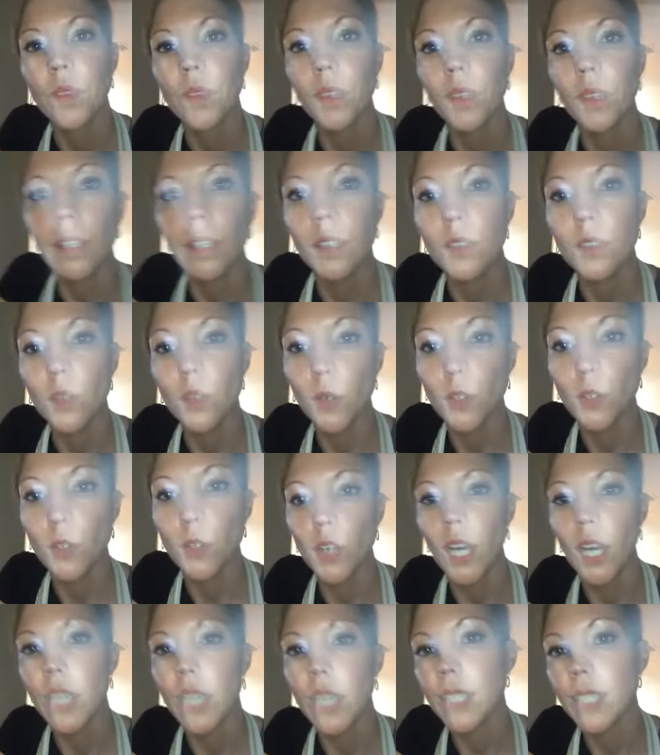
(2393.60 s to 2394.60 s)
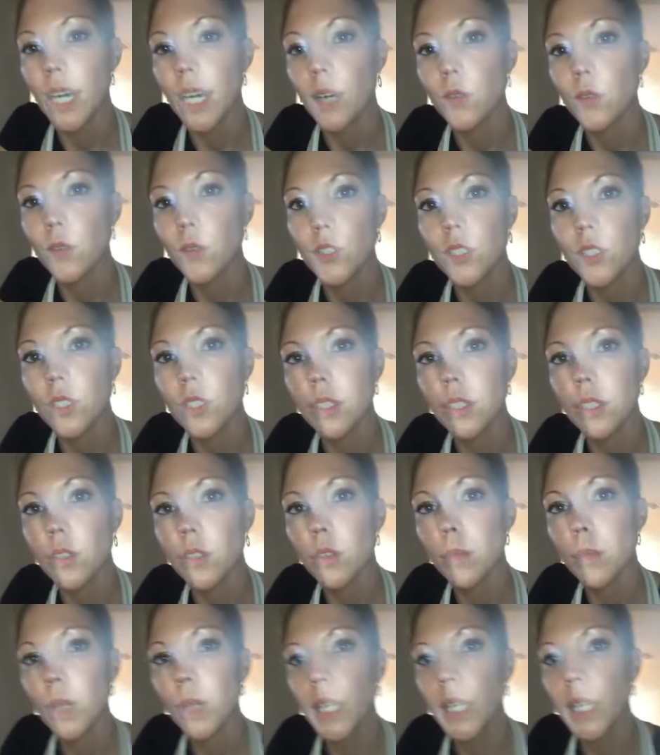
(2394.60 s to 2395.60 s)
so it dries out just a little
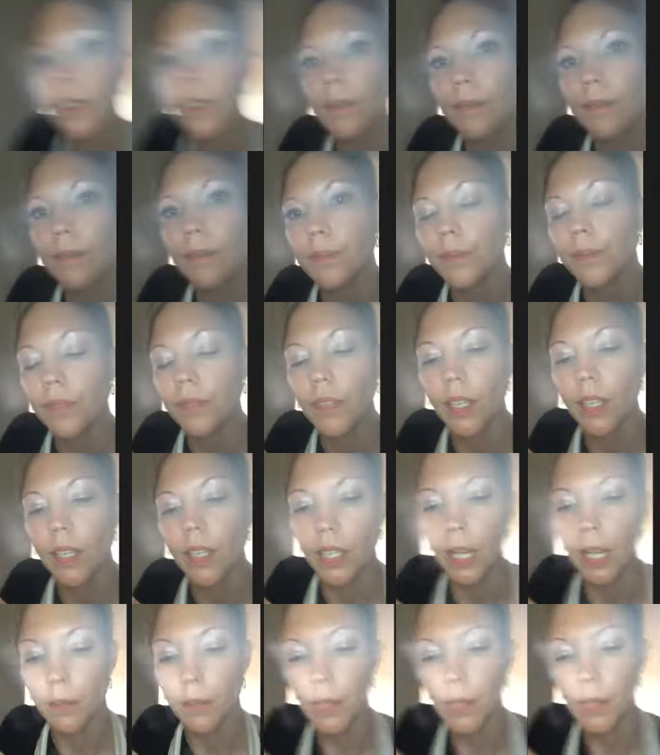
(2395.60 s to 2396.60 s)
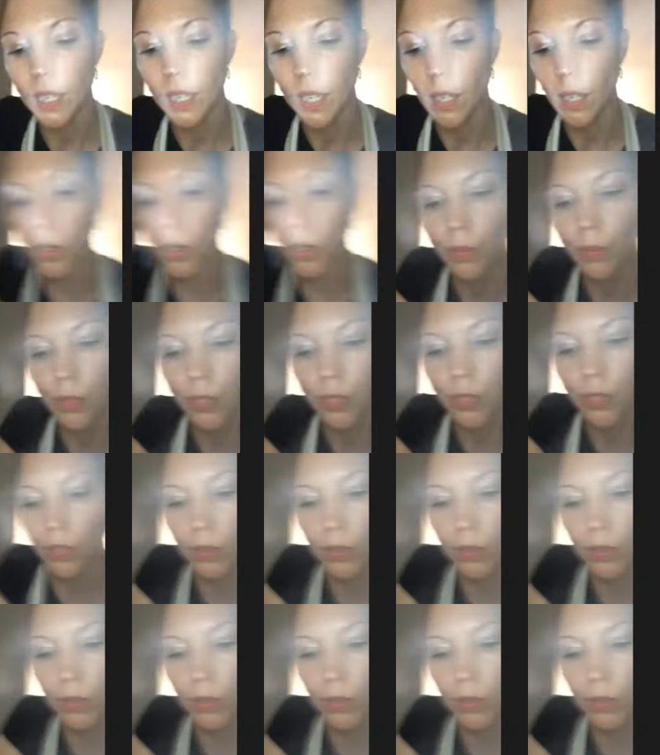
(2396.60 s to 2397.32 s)
bit and that might help too.